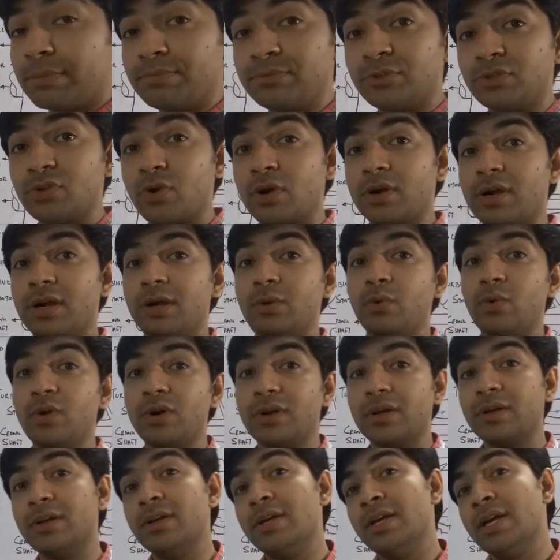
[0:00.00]
up torque
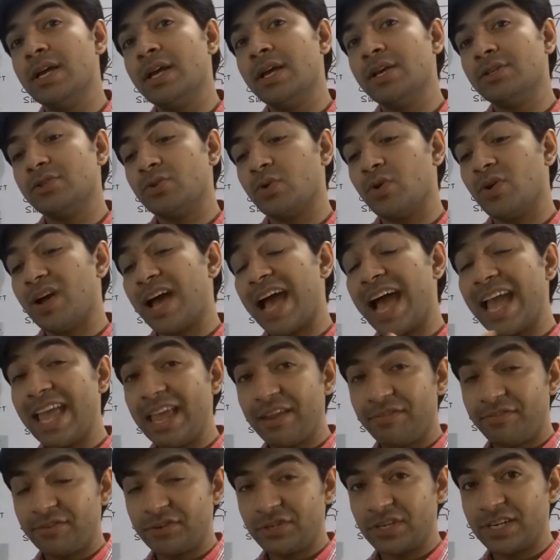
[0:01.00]
converter. So high
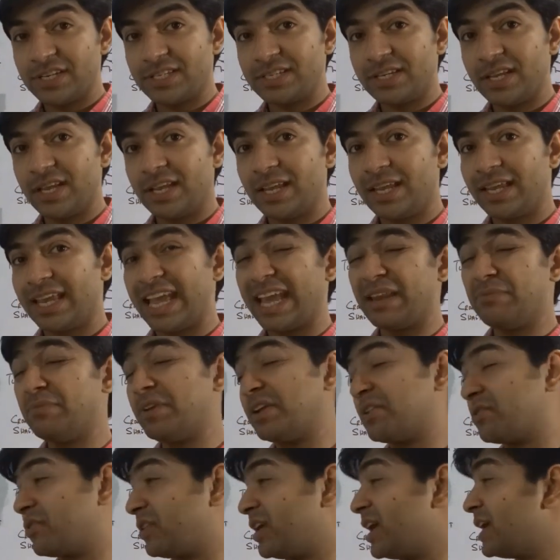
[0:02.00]
efficiency can
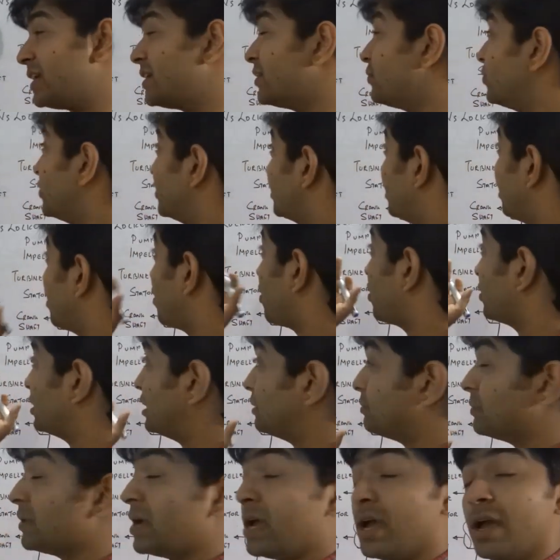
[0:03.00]
be created with a
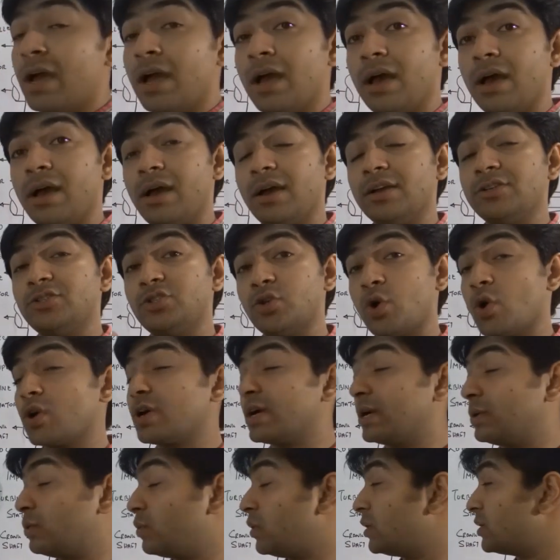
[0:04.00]
locked up
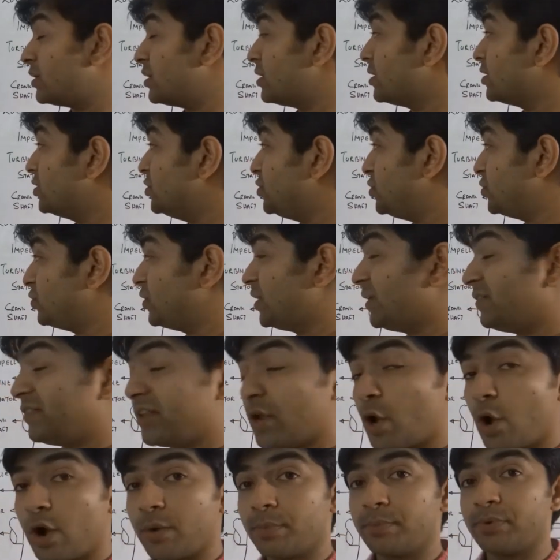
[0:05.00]
torque converter during
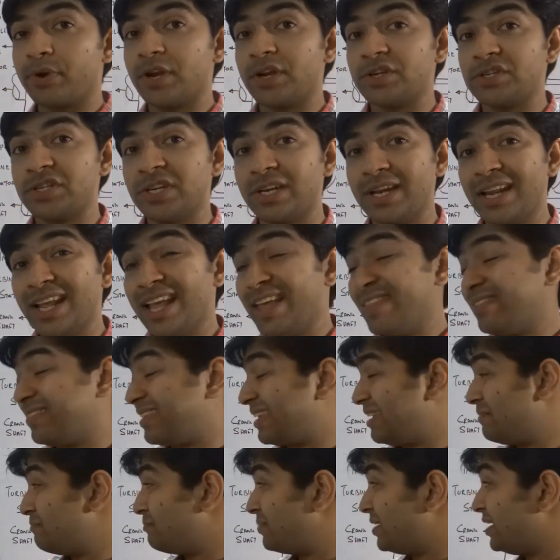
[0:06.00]
the operation.
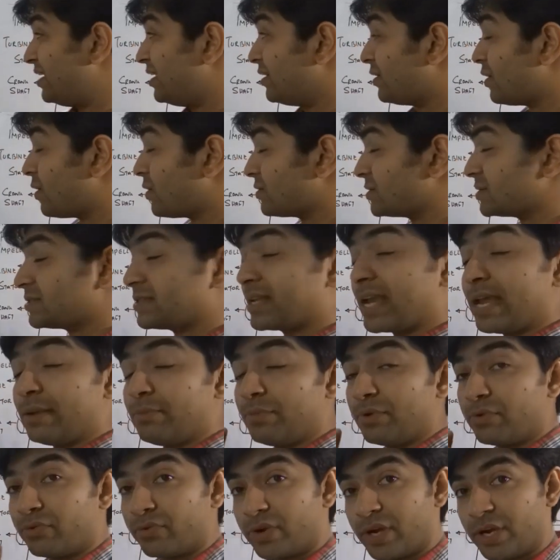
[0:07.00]
The impelling losses
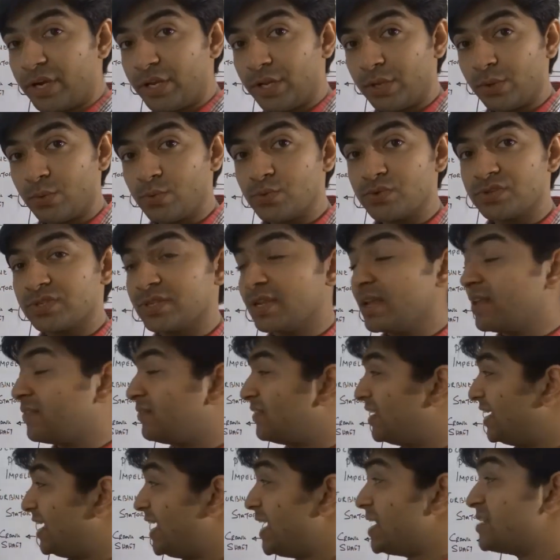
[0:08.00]
can be reduced,
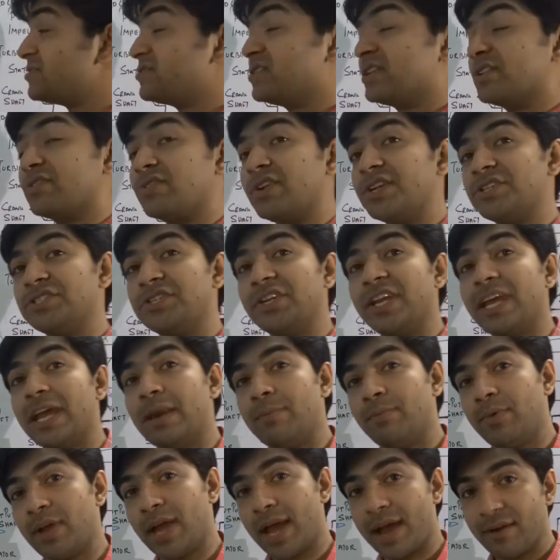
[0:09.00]
the heat generation
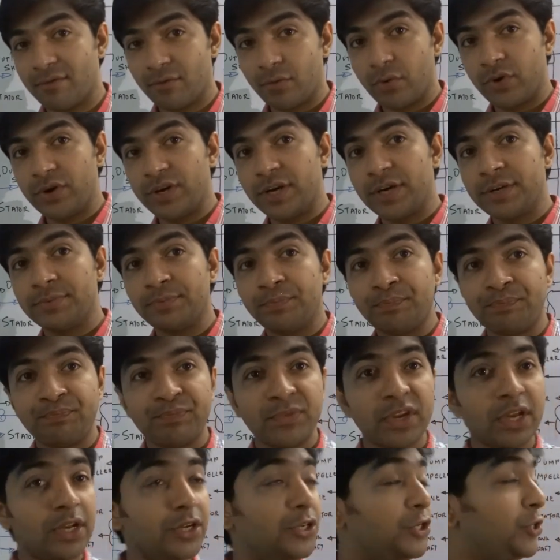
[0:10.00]
can be avoided
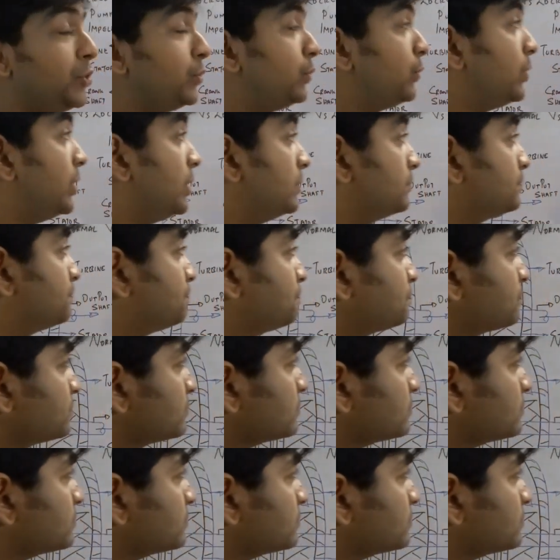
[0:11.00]
during